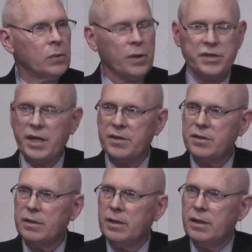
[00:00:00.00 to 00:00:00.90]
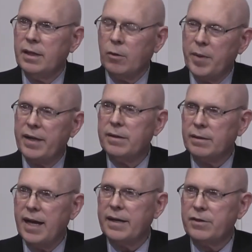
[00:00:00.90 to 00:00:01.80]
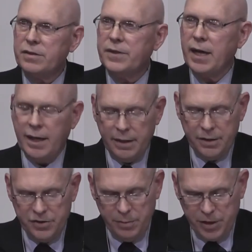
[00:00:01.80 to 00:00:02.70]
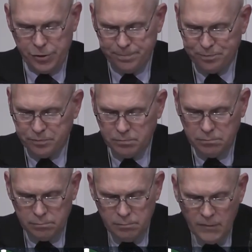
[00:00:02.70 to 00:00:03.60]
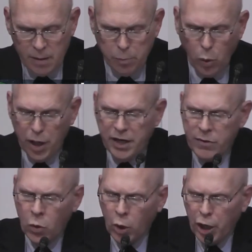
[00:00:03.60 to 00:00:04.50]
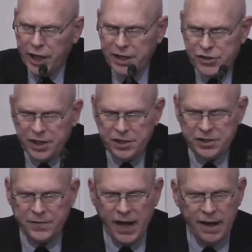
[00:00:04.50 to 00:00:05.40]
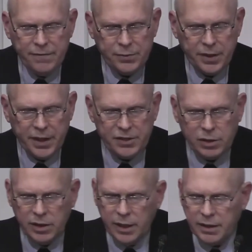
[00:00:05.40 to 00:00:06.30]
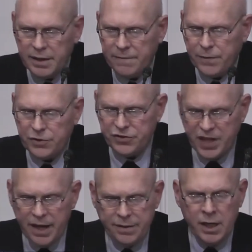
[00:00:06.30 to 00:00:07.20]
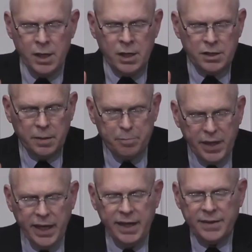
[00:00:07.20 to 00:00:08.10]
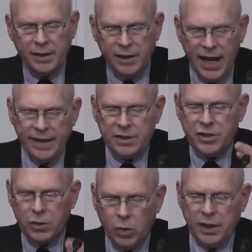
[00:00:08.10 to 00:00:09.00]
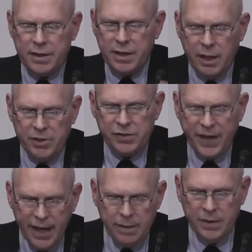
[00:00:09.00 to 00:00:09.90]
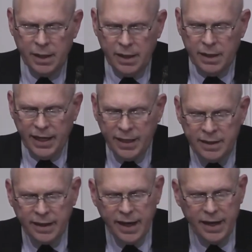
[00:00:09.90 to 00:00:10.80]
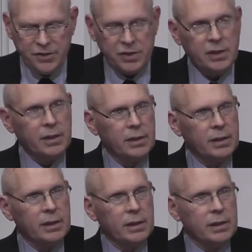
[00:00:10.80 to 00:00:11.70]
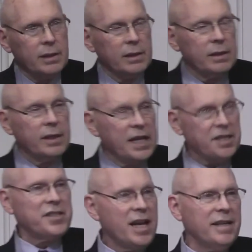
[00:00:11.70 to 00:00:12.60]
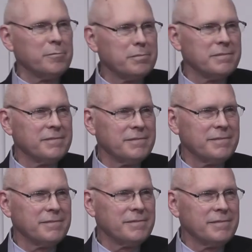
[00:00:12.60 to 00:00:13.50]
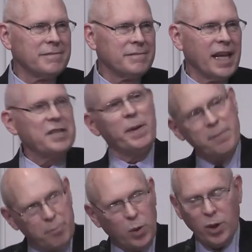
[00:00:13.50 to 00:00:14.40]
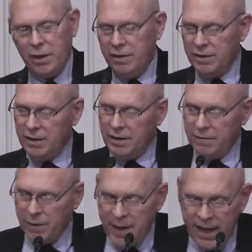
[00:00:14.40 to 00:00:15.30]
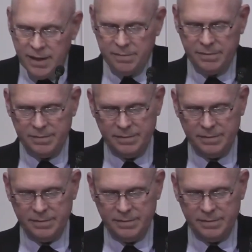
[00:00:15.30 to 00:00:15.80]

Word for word: where it says they were made in the likeness of God in His image. The point of the wording in Genesis 5:3 is clearly that for Seth to be in the likeness according to the image of Adam indicates he's a son. He's been born from Adam.